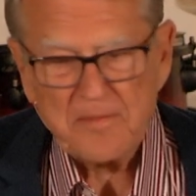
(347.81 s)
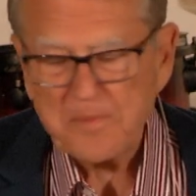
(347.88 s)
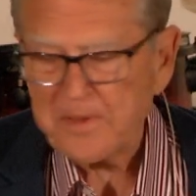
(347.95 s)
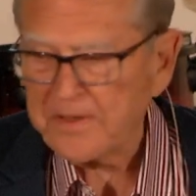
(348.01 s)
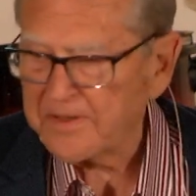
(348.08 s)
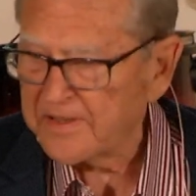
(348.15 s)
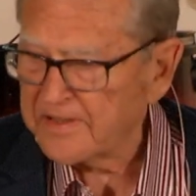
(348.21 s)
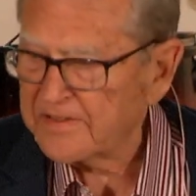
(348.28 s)
I've
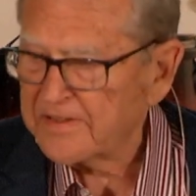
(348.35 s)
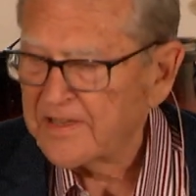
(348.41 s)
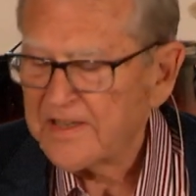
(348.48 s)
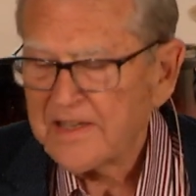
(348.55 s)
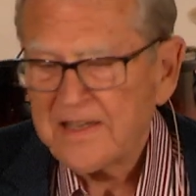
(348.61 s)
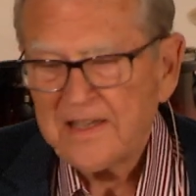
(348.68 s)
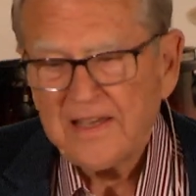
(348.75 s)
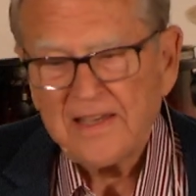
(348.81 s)
been
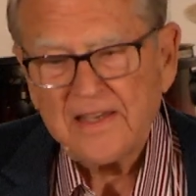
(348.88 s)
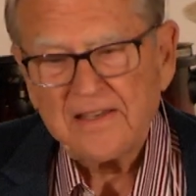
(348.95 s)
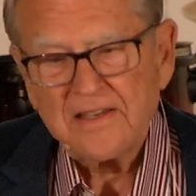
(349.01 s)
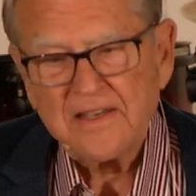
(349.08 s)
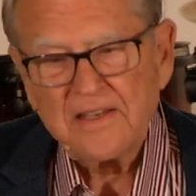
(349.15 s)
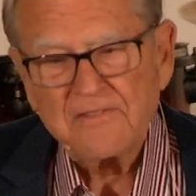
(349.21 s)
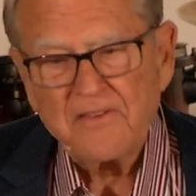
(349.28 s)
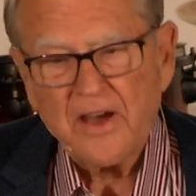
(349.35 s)

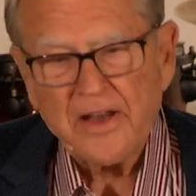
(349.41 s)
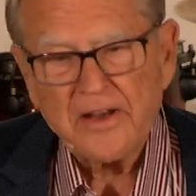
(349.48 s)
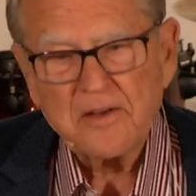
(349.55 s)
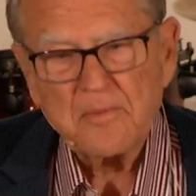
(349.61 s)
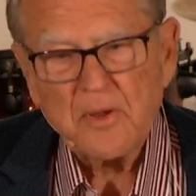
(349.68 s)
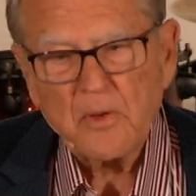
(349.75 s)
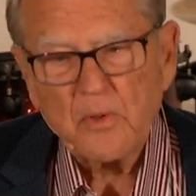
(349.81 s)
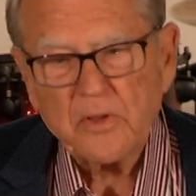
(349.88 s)
invited
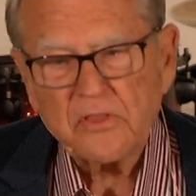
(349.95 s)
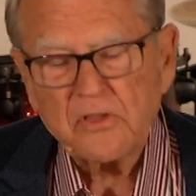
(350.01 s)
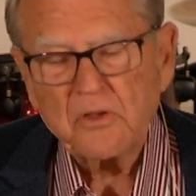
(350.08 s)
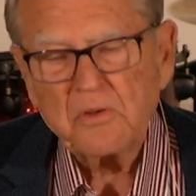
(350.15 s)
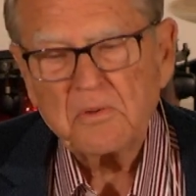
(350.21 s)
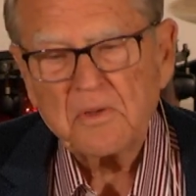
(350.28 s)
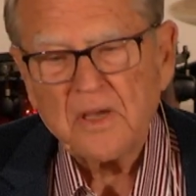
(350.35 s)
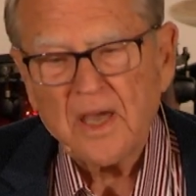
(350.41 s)
to be with
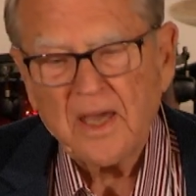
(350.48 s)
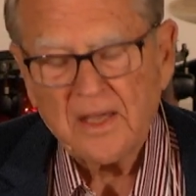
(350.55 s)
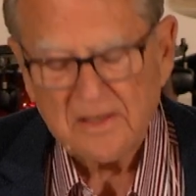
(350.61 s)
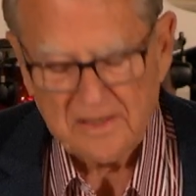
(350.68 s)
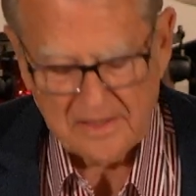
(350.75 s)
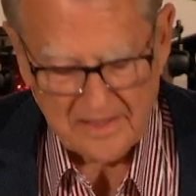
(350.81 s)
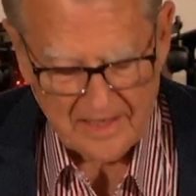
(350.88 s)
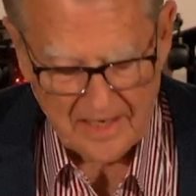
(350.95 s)
you,
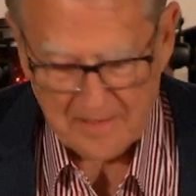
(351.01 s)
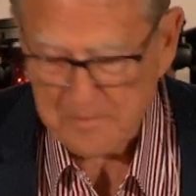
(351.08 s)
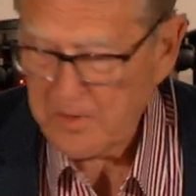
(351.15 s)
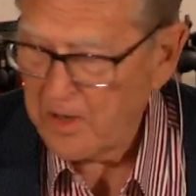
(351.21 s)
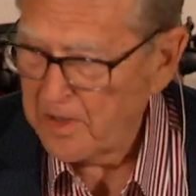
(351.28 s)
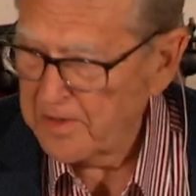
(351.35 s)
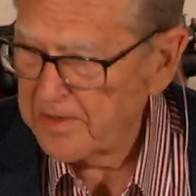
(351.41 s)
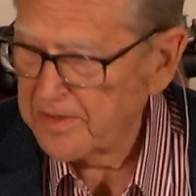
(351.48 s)
and
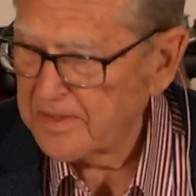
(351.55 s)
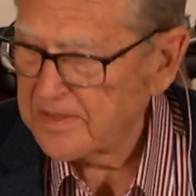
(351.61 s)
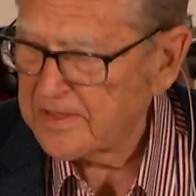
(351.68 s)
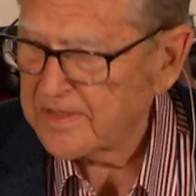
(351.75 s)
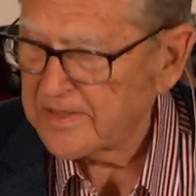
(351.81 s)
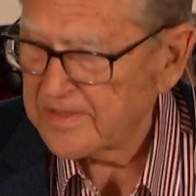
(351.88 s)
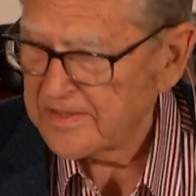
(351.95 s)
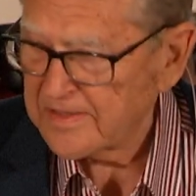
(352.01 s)
I'm honored.
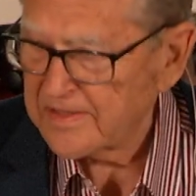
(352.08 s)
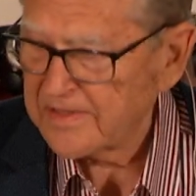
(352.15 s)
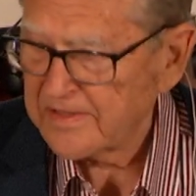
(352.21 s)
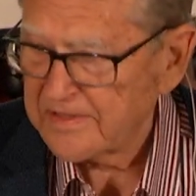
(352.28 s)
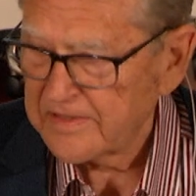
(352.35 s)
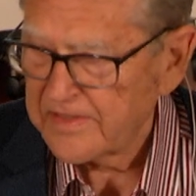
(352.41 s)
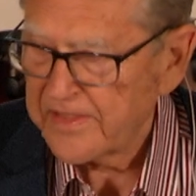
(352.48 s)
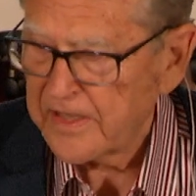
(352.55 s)

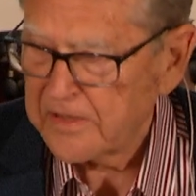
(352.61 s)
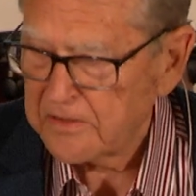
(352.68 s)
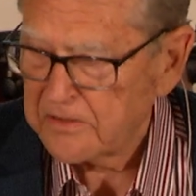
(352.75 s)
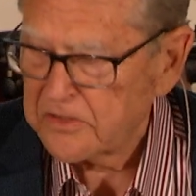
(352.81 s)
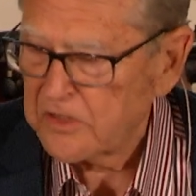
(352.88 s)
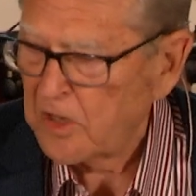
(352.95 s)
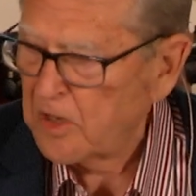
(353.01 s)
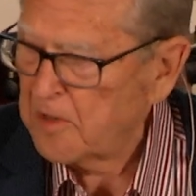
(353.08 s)
Thank
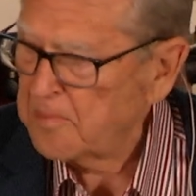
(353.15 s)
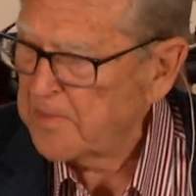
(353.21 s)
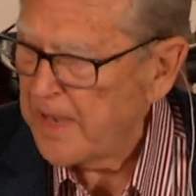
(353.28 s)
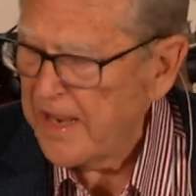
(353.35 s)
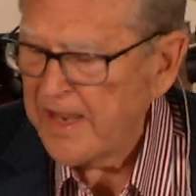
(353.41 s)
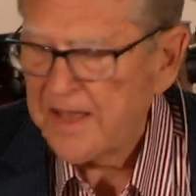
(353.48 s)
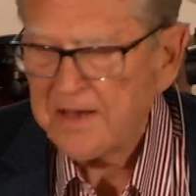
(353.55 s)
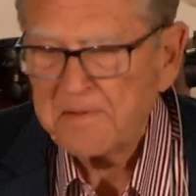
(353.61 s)
you, Tom,
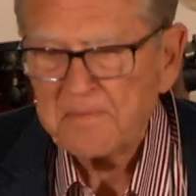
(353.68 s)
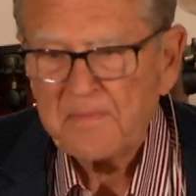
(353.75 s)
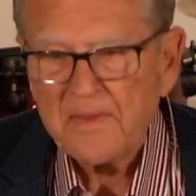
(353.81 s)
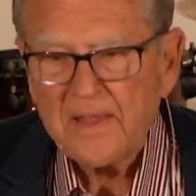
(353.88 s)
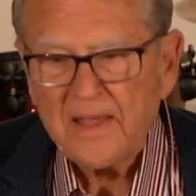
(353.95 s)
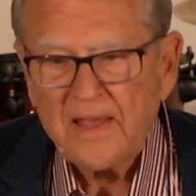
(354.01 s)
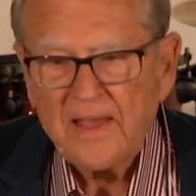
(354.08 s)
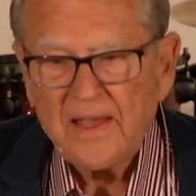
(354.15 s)
Ann,
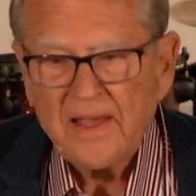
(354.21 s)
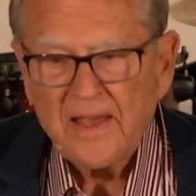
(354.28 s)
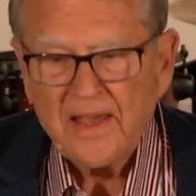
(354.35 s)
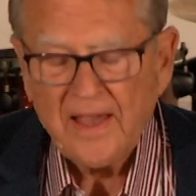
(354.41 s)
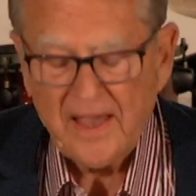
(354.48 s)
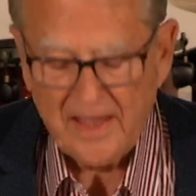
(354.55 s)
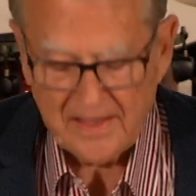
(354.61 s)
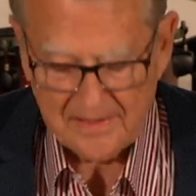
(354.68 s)

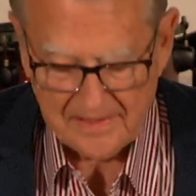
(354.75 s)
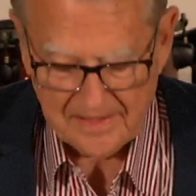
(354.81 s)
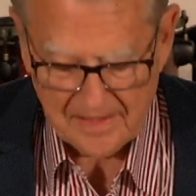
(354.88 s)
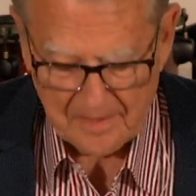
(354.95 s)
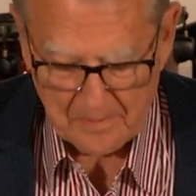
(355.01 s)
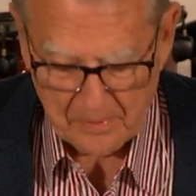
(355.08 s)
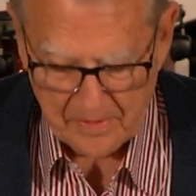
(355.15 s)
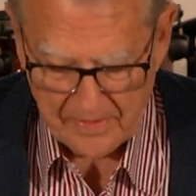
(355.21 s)
and
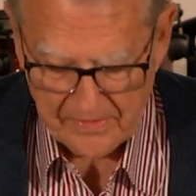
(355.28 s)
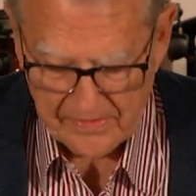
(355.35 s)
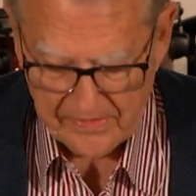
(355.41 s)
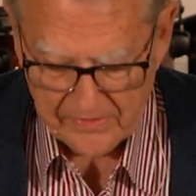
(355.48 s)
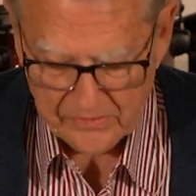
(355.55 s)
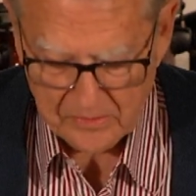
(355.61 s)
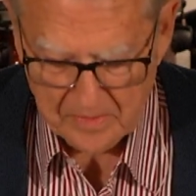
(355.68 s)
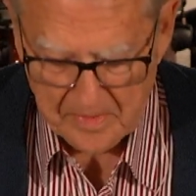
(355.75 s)
uh, pray that
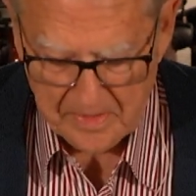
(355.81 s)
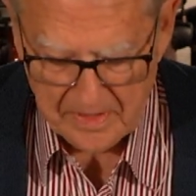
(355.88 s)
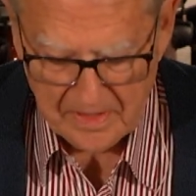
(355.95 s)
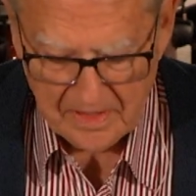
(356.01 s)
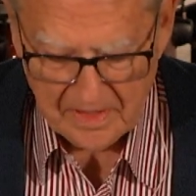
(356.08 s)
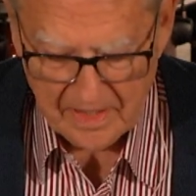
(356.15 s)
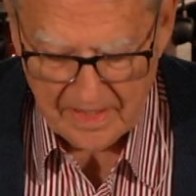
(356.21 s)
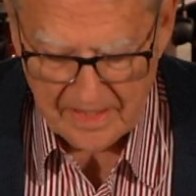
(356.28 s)
this will
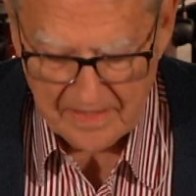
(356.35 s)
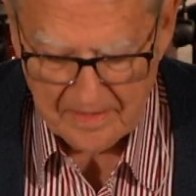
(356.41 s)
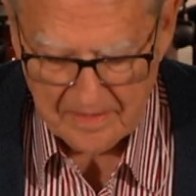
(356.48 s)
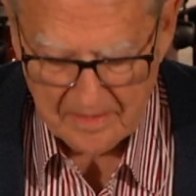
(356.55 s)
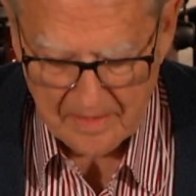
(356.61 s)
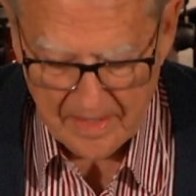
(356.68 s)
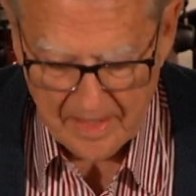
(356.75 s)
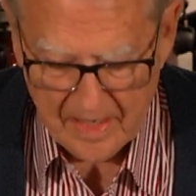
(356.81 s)
be
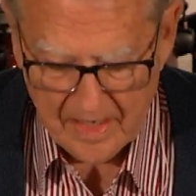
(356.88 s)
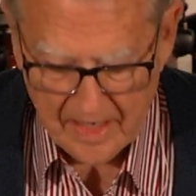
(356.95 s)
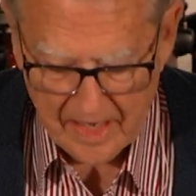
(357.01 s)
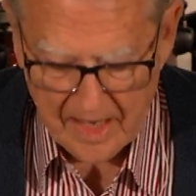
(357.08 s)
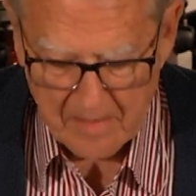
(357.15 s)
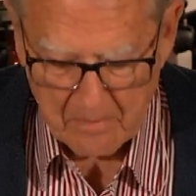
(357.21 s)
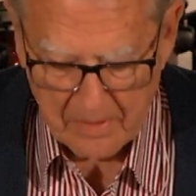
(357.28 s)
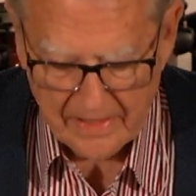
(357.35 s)

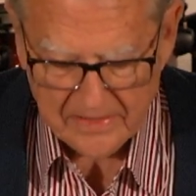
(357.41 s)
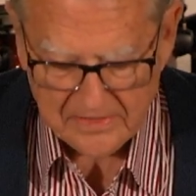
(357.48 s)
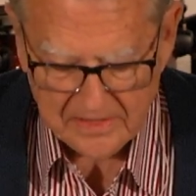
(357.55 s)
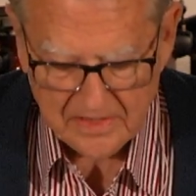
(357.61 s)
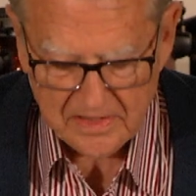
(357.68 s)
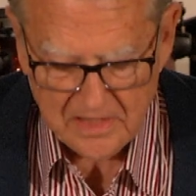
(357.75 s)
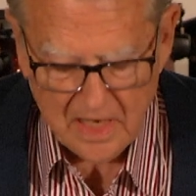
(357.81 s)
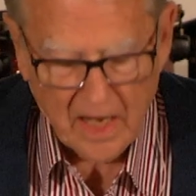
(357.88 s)
a, a
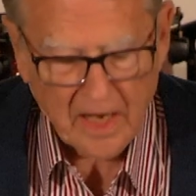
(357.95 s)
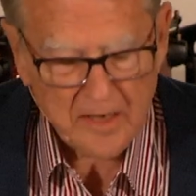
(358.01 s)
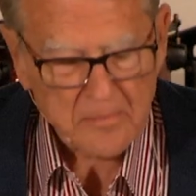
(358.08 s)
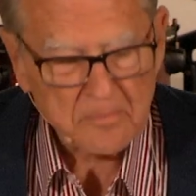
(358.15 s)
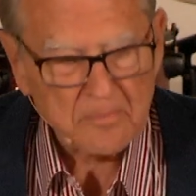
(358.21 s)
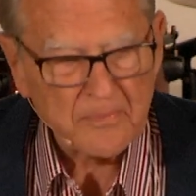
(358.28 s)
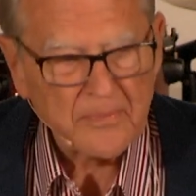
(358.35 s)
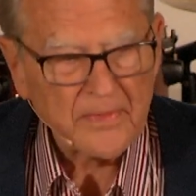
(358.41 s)
blessed
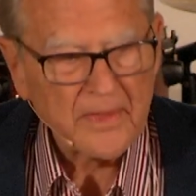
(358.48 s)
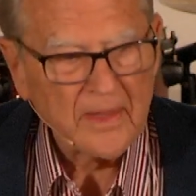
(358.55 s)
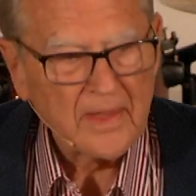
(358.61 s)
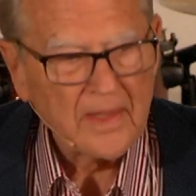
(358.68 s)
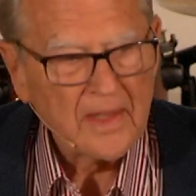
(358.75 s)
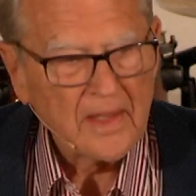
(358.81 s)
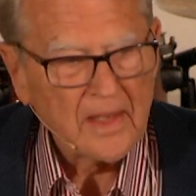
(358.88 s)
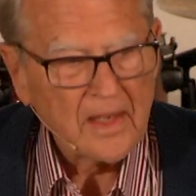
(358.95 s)
time.
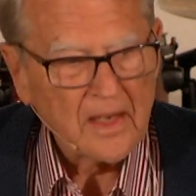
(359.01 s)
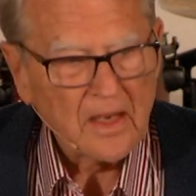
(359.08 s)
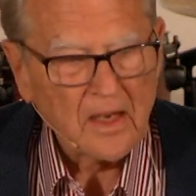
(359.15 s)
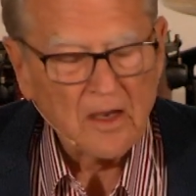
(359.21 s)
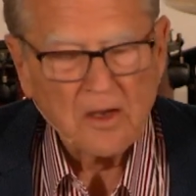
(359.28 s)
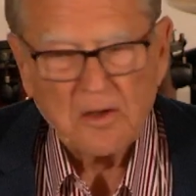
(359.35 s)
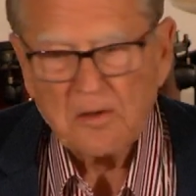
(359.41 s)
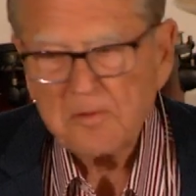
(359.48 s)

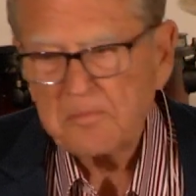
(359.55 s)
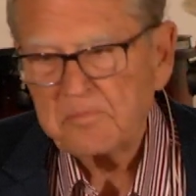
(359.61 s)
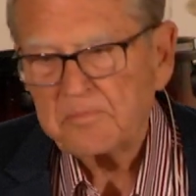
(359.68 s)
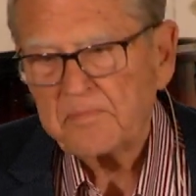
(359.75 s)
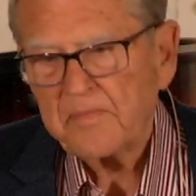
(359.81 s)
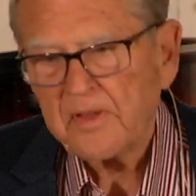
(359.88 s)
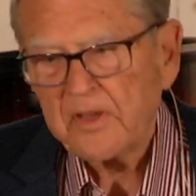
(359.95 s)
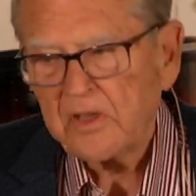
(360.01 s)

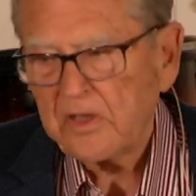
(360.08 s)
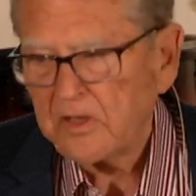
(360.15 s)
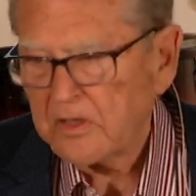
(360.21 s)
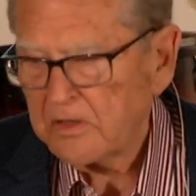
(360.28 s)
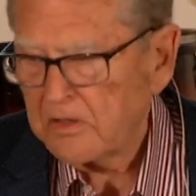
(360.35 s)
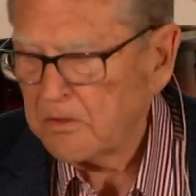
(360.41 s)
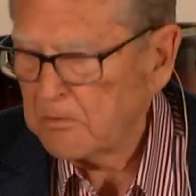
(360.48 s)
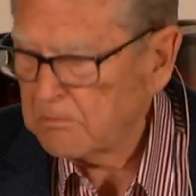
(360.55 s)
Um,
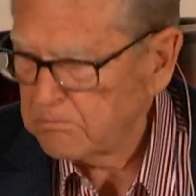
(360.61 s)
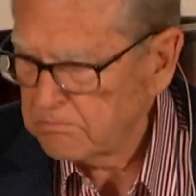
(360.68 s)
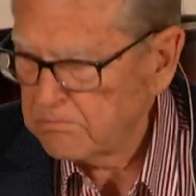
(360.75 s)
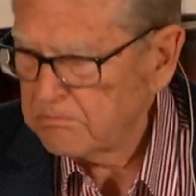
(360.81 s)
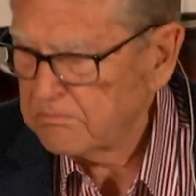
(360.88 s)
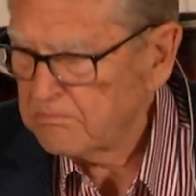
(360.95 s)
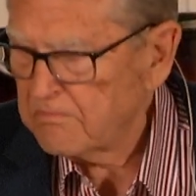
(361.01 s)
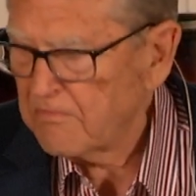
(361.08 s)

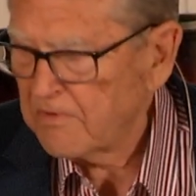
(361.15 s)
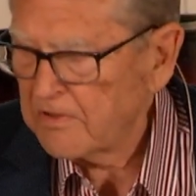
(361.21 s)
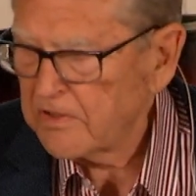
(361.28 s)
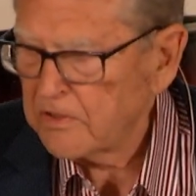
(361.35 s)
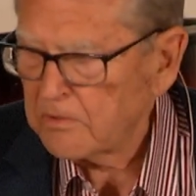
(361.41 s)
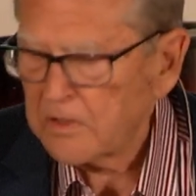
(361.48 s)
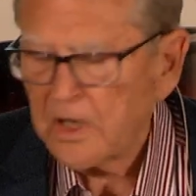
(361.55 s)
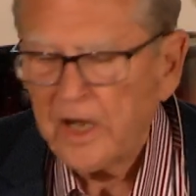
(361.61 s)
you,
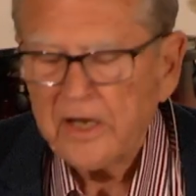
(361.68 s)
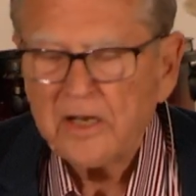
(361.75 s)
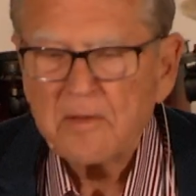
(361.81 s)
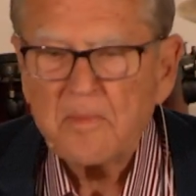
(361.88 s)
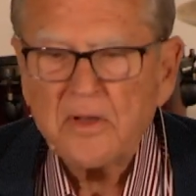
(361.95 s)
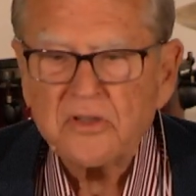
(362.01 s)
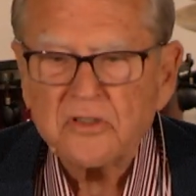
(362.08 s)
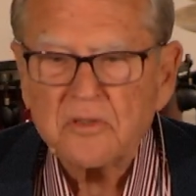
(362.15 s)
you
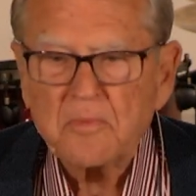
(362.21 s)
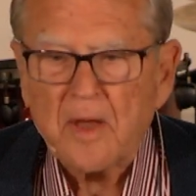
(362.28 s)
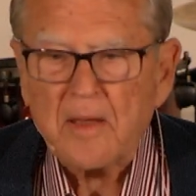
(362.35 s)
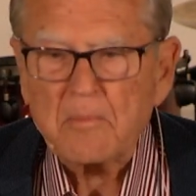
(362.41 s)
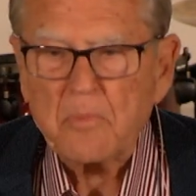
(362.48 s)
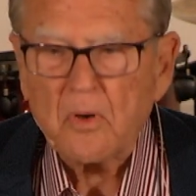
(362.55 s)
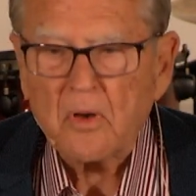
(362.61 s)
kindly mentioned my